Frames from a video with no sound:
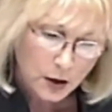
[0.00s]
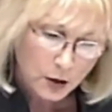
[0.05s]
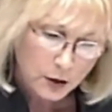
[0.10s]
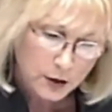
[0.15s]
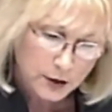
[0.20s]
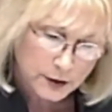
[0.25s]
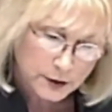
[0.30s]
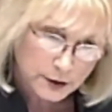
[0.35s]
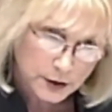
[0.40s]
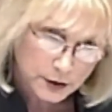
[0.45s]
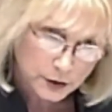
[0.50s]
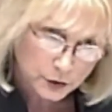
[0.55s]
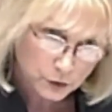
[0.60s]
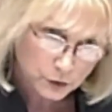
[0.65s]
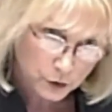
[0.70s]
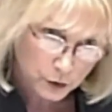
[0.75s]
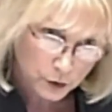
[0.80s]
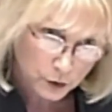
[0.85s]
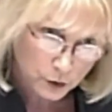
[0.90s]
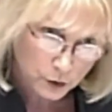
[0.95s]
isn't it
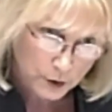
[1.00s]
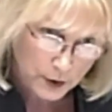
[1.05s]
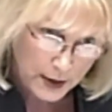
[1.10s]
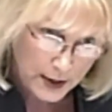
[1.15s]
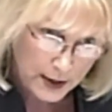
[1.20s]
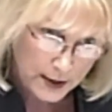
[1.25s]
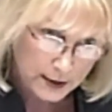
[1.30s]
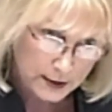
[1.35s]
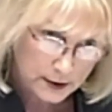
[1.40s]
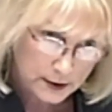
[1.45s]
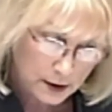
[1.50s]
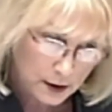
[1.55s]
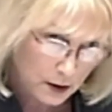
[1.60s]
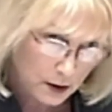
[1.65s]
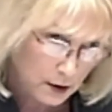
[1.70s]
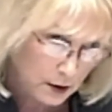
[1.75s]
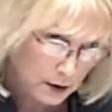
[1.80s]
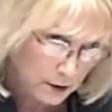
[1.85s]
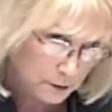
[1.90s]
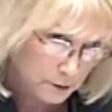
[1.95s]
true that
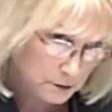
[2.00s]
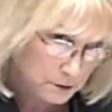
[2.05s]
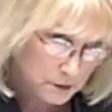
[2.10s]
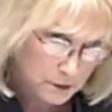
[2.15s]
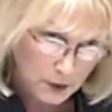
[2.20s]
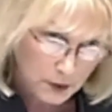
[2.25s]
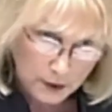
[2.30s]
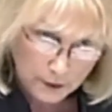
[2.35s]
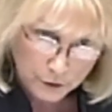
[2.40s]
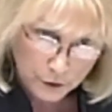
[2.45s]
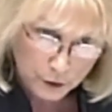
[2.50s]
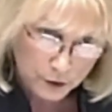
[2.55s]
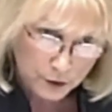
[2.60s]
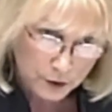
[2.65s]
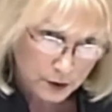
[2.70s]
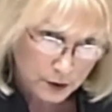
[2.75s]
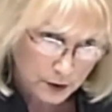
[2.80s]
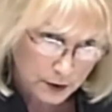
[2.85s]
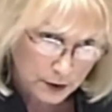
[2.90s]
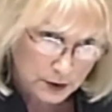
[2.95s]
if
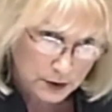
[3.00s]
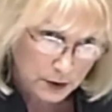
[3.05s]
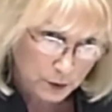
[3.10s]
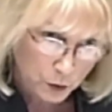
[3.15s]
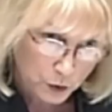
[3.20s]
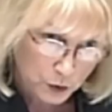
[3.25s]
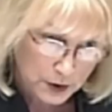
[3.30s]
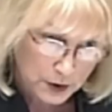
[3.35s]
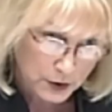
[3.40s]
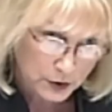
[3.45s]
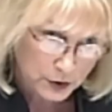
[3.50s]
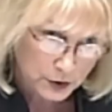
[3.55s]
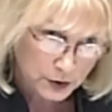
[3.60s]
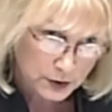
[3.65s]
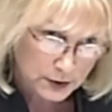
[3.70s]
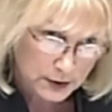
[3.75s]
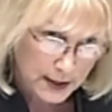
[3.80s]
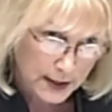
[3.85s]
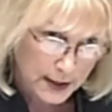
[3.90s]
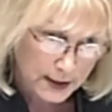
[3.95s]
they're in deportation
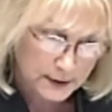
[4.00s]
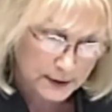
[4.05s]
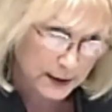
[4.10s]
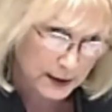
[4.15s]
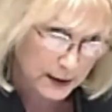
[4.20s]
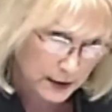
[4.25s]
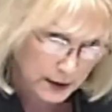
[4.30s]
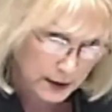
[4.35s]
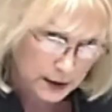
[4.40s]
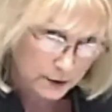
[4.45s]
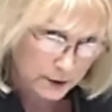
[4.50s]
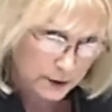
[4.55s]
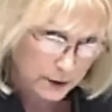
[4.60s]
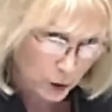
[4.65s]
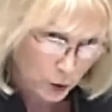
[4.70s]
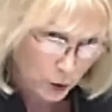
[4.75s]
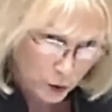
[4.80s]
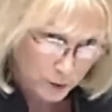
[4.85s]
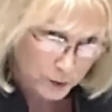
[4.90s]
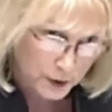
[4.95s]
status and their
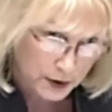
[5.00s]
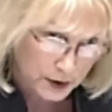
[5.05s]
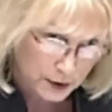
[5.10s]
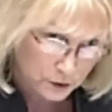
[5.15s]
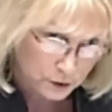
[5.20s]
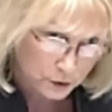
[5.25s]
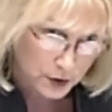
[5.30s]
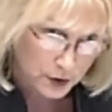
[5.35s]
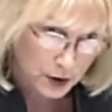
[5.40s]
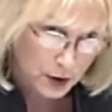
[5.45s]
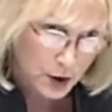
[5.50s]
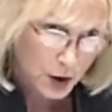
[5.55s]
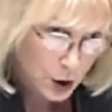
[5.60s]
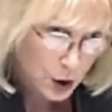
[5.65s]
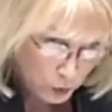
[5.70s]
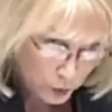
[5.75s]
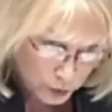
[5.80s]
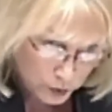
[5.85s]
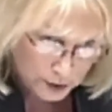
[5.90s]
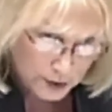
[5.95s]
home country
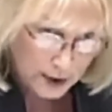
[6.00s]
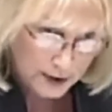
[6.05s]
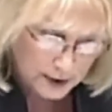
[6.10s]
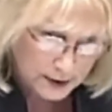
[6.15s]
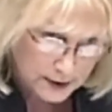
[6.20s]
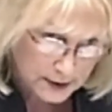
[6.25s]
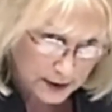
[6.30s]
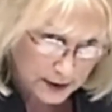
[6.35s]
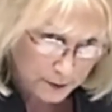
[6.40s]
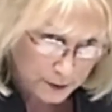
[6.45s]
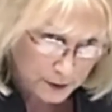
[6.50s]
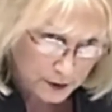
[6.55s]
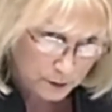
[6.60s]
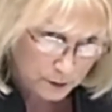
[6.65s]
will not accept them,